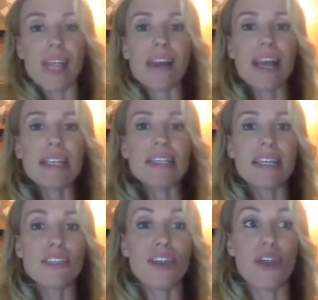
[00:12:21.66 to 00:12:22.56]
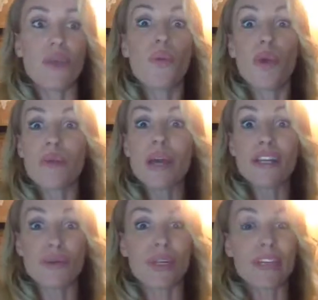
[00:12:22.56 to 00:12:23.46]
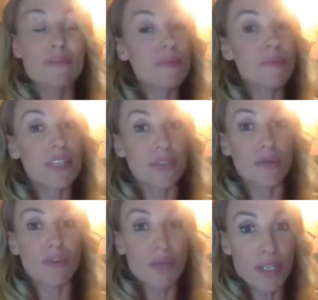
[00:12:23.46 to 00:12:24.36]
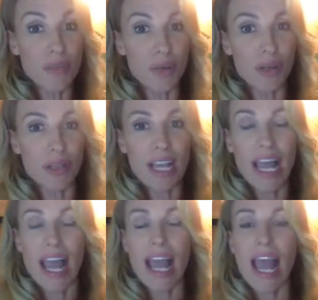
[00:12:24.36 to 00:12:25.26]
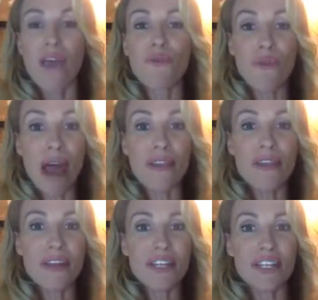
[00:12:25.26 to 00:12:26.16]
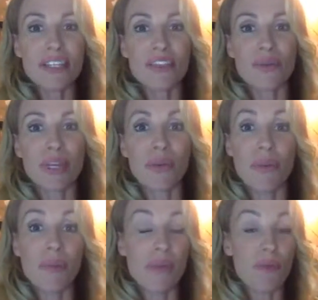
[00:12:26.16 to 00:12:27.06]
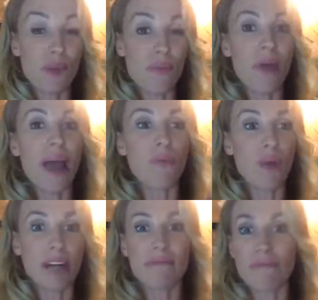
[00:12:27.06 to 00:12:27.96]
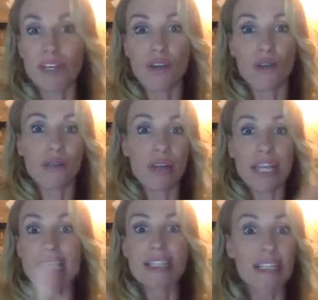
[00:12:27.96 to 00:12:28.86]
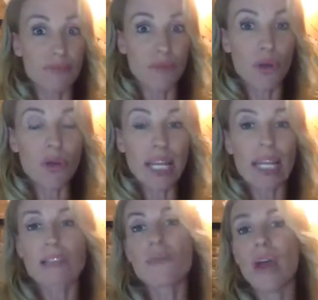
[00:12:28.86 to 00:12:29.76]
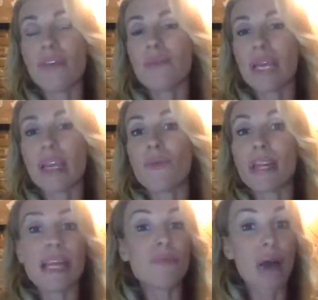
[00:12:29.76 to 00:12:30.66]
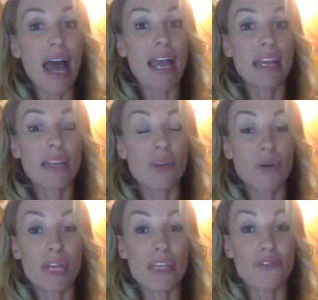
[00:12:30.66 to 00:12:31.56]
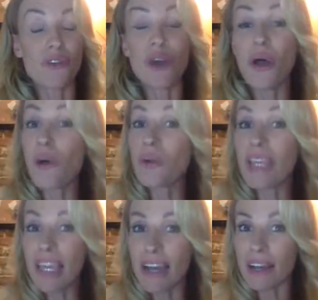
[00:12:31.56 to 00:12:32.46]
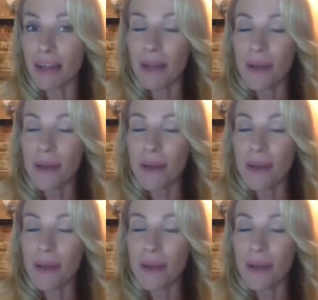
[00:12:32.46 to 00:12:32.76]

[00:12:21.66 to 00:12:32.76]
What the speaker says: And I said to her, what about doing a subscription model? Rather than just doing it where people can buy a dozen cookies, why not make it where they buy cookies for a whole year?